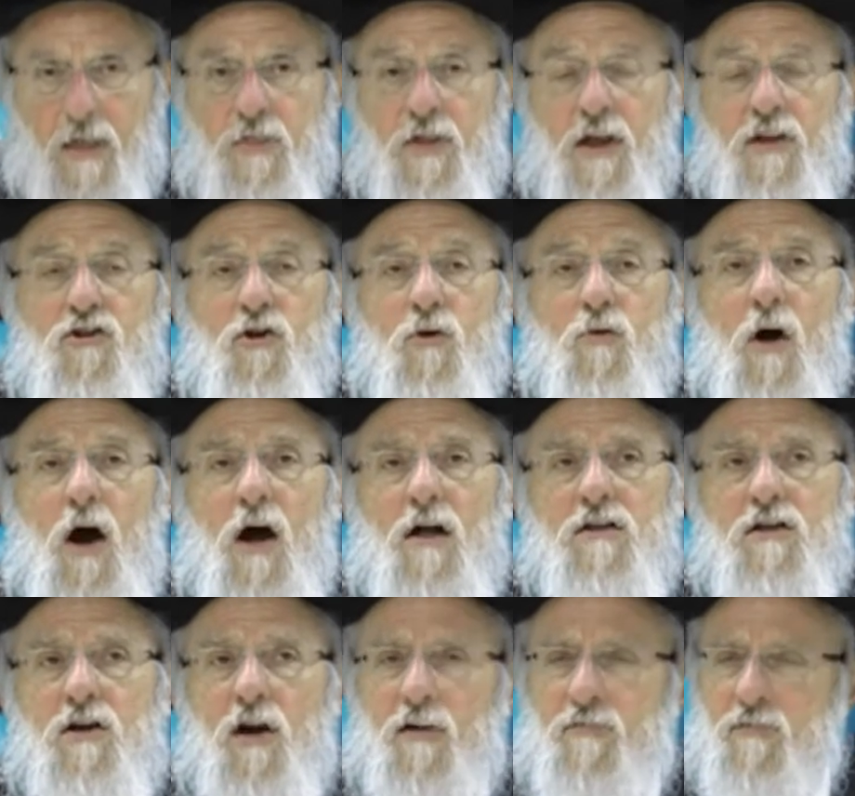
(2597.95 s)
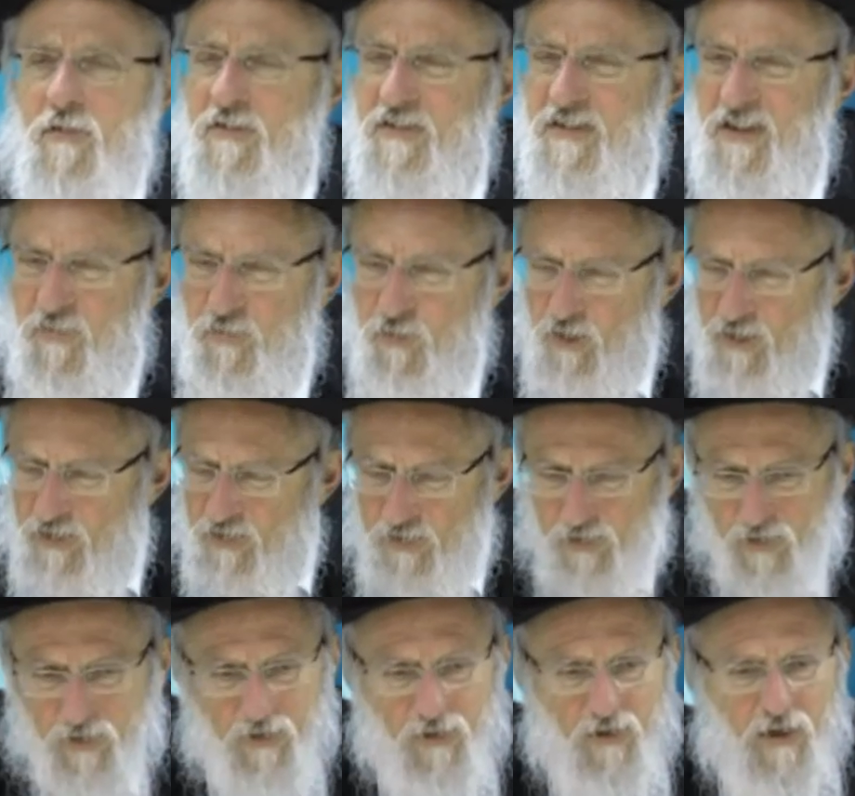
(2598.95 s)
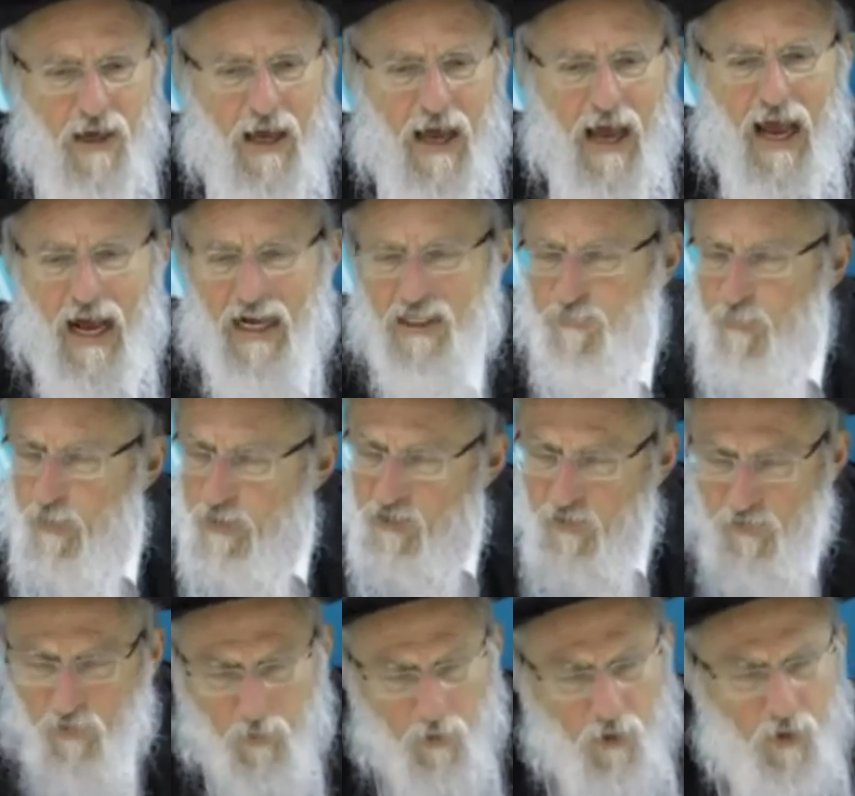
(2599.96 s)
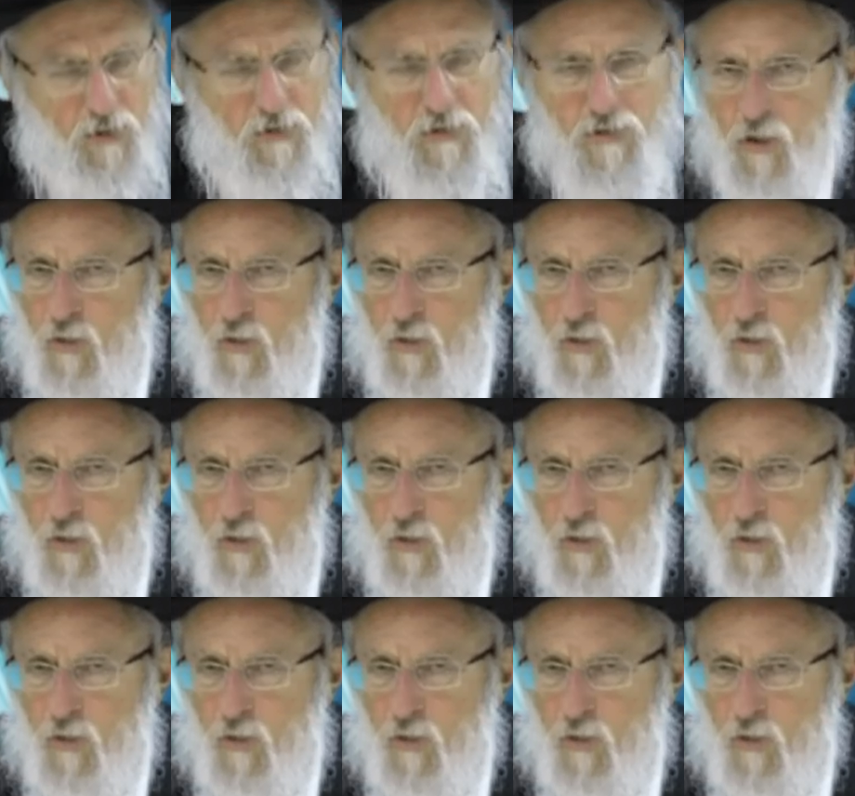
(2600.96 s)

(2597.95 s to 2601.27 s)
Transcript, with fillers: They do uncover different aspects of the world,